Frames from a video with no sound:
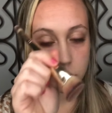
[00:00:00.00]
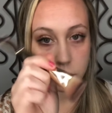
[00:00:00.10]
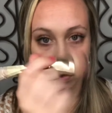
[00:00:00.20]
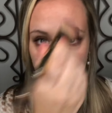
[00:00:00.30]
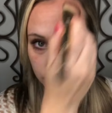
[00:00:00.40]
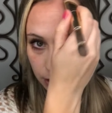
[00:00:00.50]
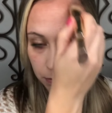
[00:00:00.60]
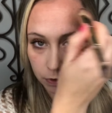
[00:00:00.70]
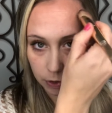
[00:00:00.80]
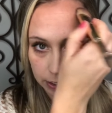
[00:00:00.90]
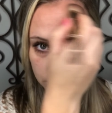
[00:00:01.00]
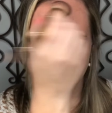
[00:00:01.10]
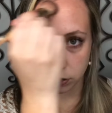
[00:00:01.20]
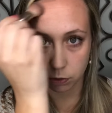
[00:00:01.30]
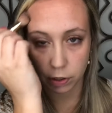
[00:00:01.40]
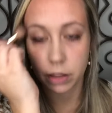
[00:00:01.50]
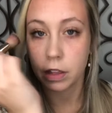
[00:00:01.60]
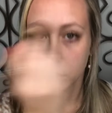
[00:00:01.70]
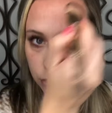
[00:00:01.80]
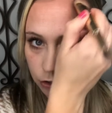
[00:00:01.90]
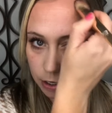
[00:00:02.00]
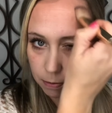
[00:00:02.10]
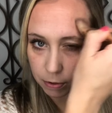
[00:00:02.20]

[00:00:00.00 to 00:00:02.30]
So for some of you, that's just a really thin strip.